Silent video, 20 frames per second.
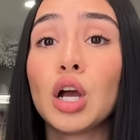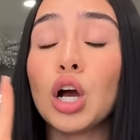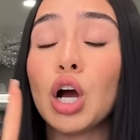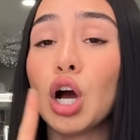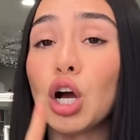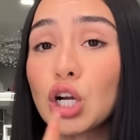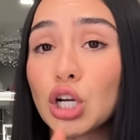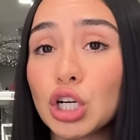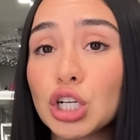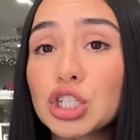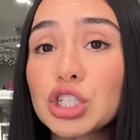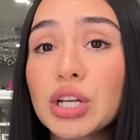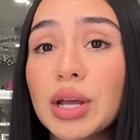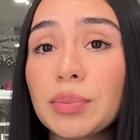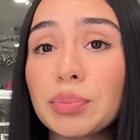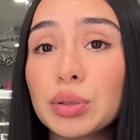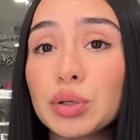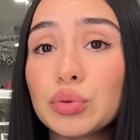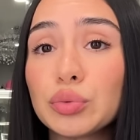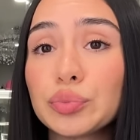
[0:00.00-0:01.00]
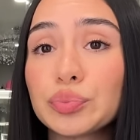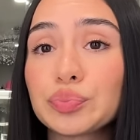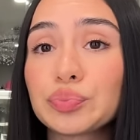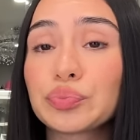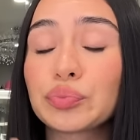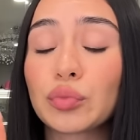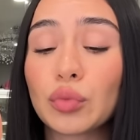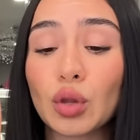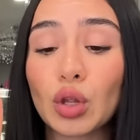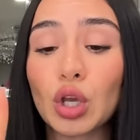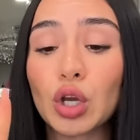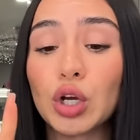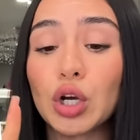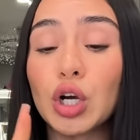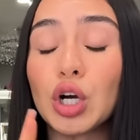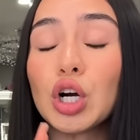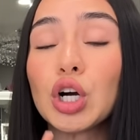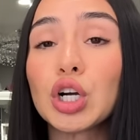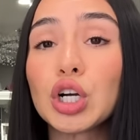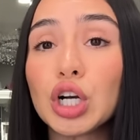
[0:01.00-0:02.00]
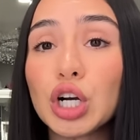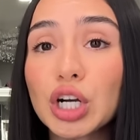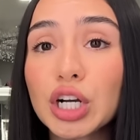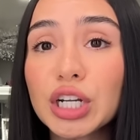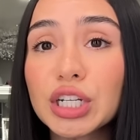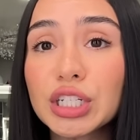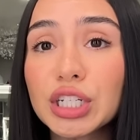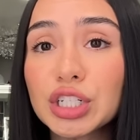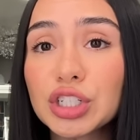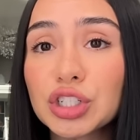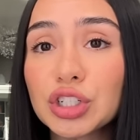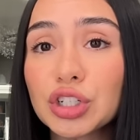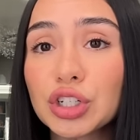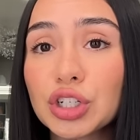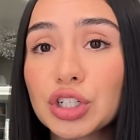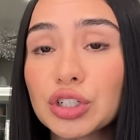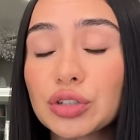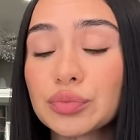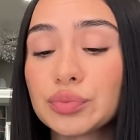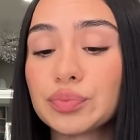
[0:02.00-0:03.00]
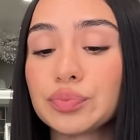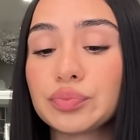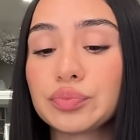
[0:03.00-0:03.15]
A good shampoo, a good conditioner,